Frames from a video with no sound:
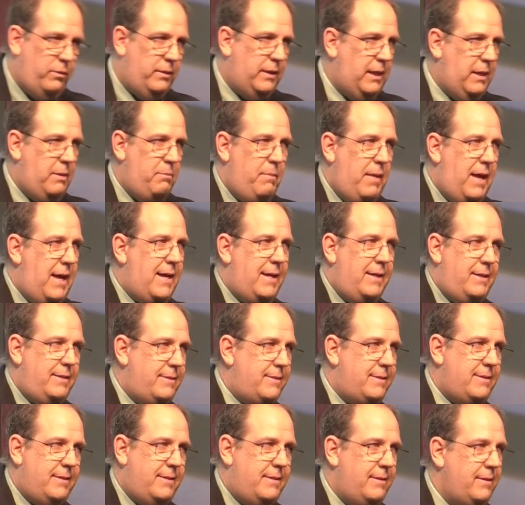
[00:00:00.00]
only
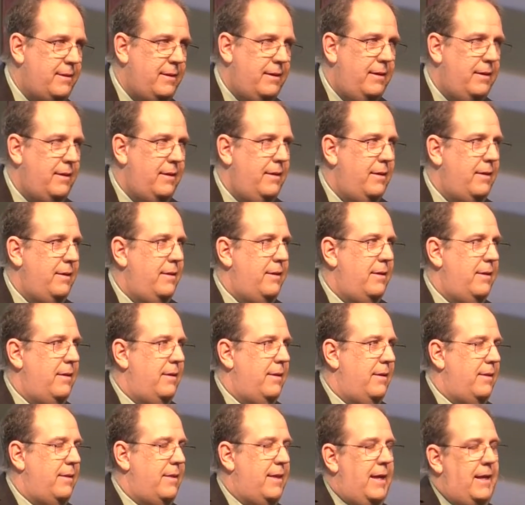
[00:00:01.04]
meant
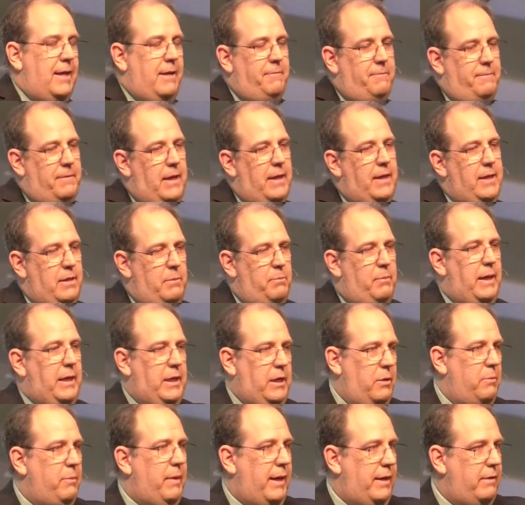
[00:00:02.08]
that if they didn't
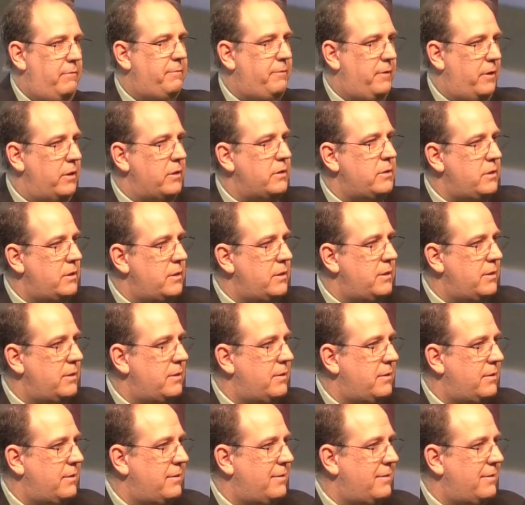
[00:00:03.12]
make you mad first.